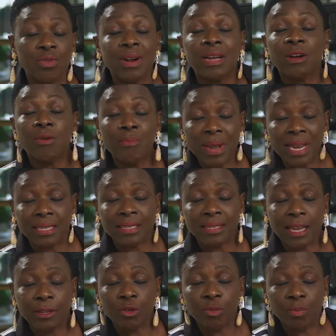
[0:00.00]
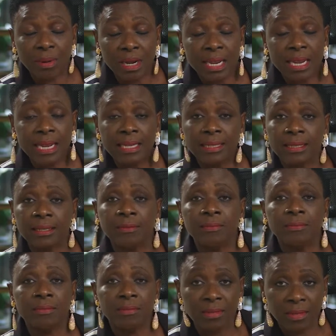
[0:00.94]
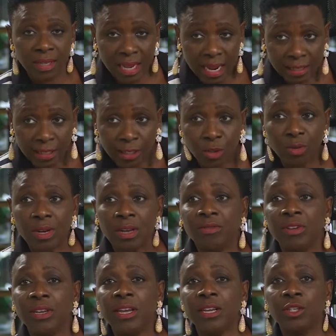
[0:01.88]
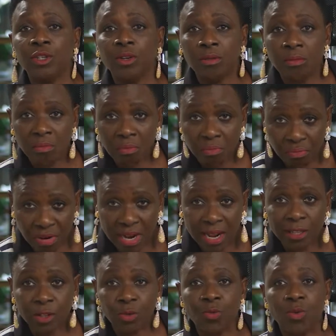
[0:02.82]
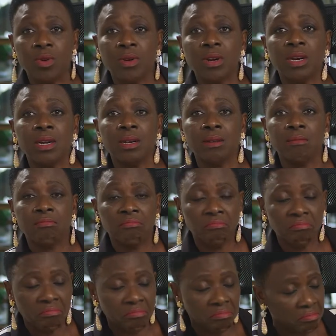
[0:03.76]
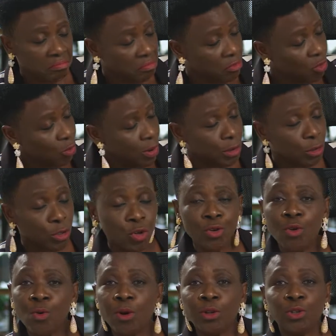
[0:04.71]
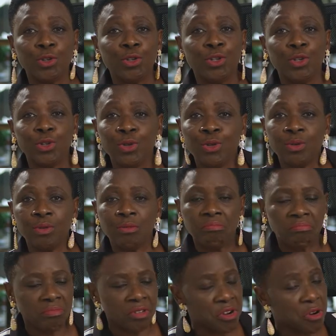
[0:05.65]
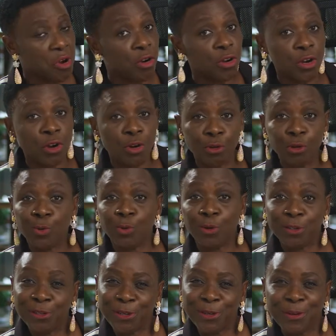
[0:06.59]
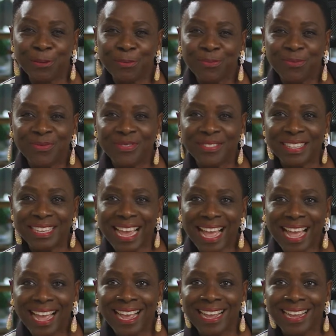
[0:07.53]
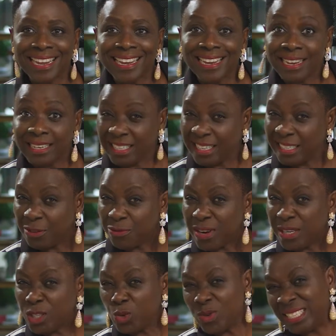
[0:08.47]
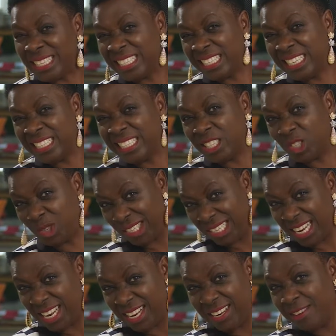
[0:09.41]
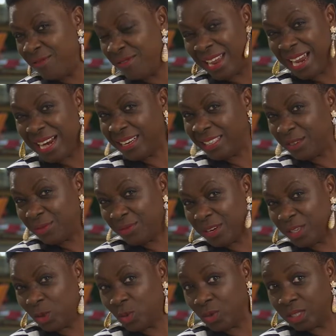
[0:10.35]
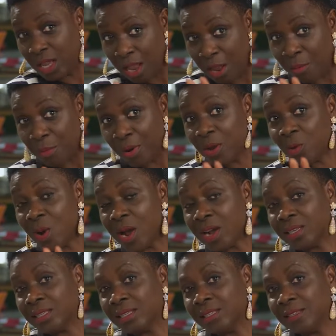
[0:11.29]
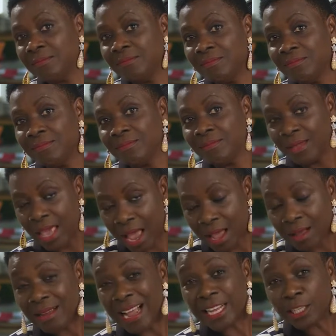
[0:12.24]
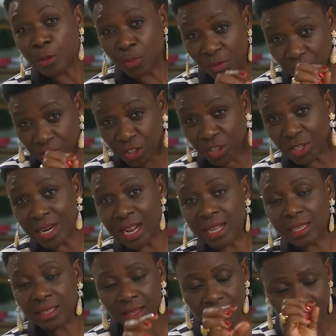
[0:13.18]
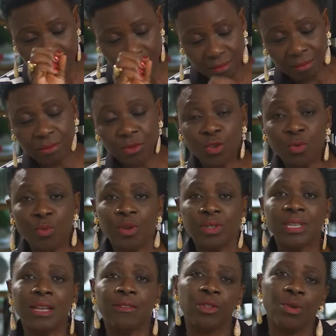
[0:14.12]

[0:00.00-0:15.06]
recommend that you please get into navigation. Prayers work. When you don't know what to do, God knows what to do. Yeah, it's a different twist, isn't it, today? Very different twist, but it works. Yeah, as professionals, you must have